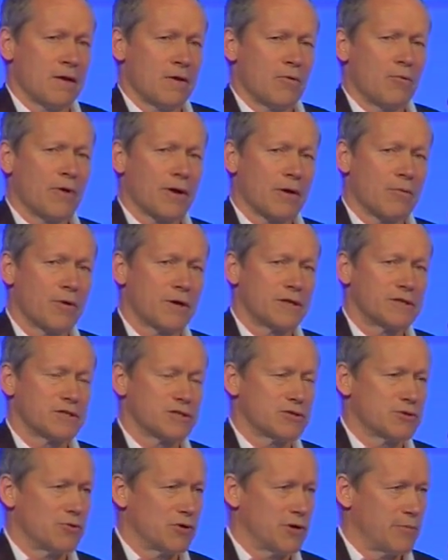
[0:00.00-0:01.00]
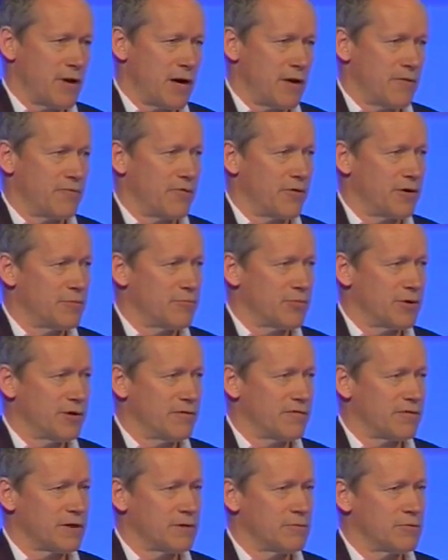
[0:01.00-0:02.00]
what I wanted to talk about very
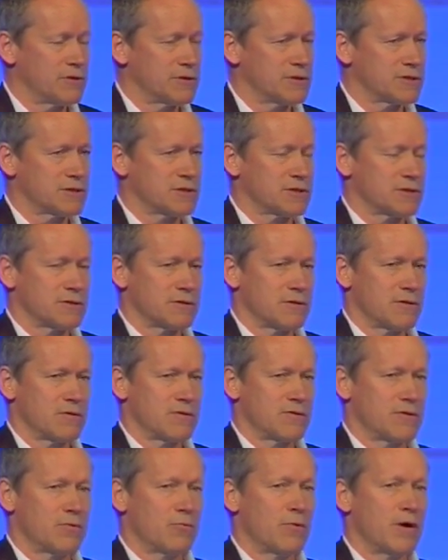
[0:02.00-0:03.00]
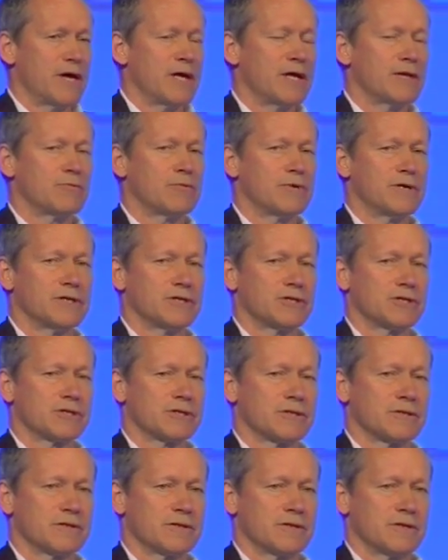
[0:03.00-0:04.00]
briefly was the way in
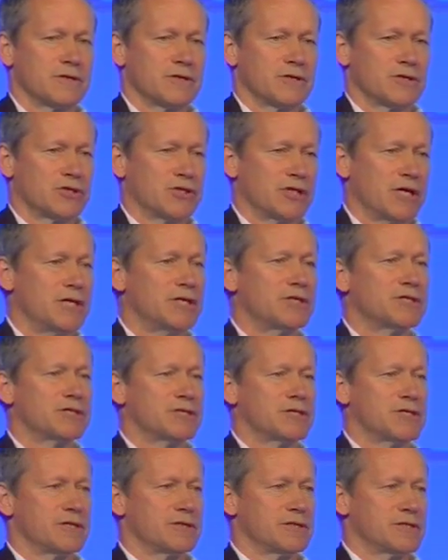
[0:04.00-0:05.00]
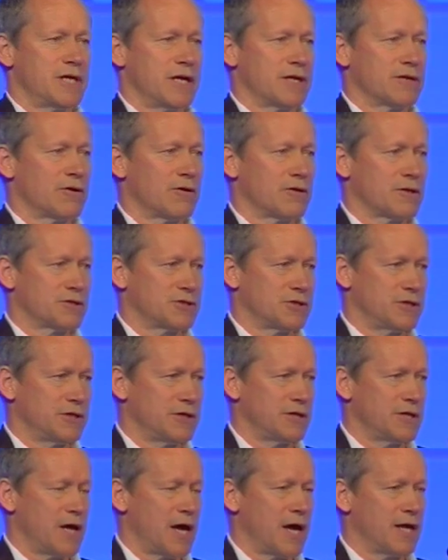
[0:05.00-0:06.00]
which changes in
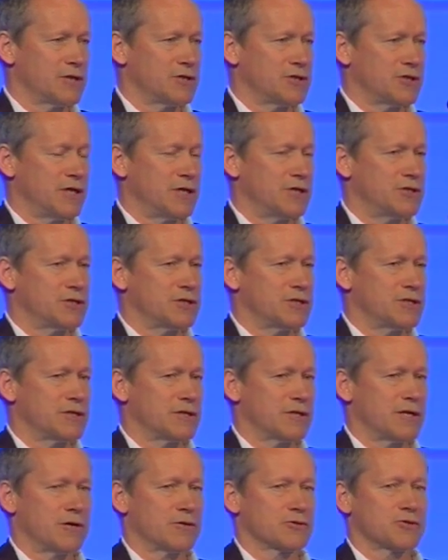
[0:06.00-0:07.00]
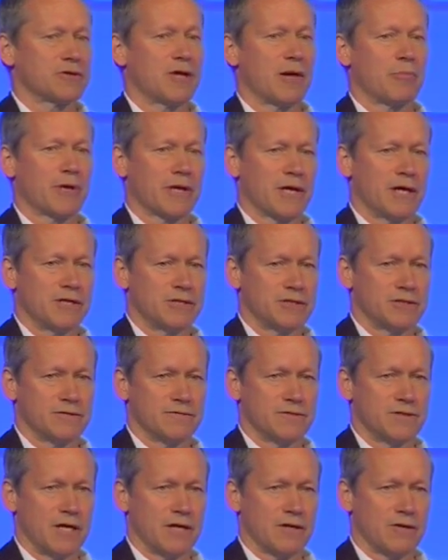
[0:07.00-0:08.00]
technology and changes in the cultural applications
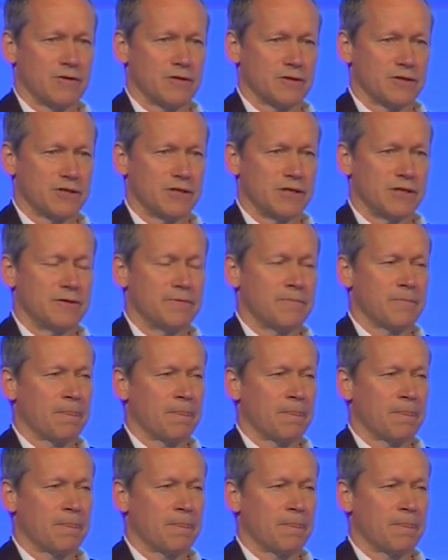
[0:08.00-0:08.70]
of technology